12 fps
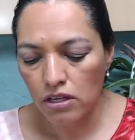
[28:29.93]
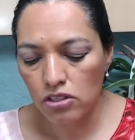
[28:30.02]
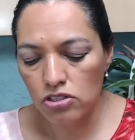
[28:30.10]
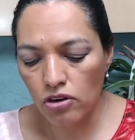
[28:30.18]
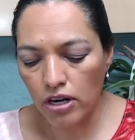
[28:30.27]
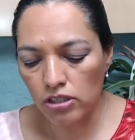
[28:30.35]

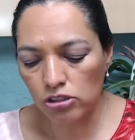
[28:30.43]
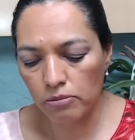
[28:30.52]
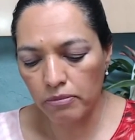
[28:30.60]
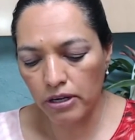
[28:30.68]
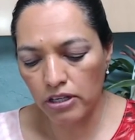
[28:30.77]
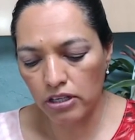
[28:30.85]
You are also
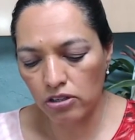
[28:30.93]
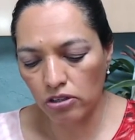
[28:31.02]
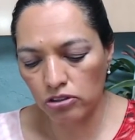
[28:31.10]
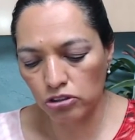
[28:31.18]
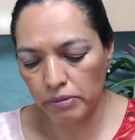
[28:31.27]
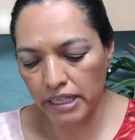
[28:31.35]

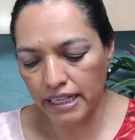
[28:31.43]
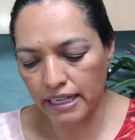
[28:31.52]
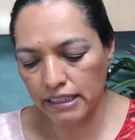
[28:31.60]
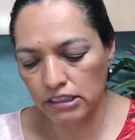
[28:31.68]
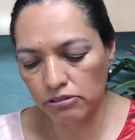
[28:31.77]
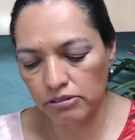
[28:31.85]
going to make a
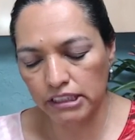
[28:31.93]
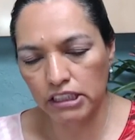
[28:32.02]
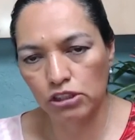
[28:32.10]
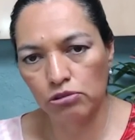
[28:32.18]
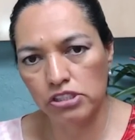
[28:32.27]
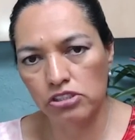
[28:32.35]
list of the
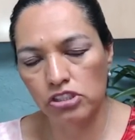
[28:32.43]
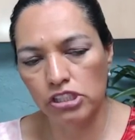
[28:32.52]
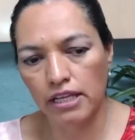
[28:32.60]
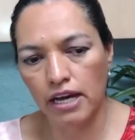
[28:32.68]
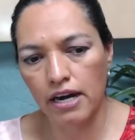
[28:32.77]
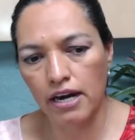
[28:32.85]
situations that
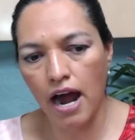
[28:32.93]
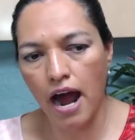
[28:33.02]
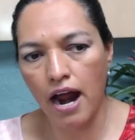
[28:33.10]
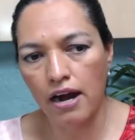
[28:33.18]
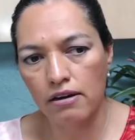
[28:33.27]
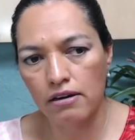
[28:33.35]

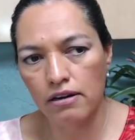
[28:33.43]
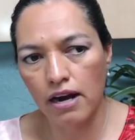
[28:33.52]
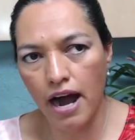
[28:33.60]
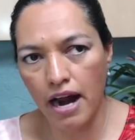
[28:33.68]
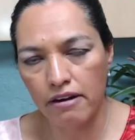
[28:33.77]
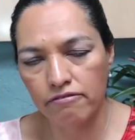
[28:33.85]
are
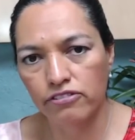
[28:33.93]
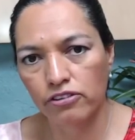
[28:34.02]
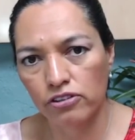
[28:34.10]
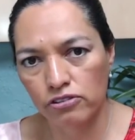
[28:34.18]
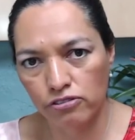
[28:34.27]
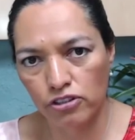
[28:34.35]
harmful
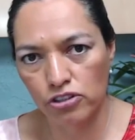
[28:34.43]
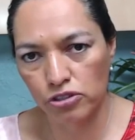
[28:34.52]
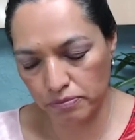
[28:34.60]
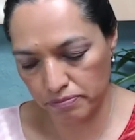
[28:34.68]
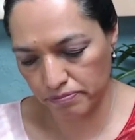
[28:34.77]
for you.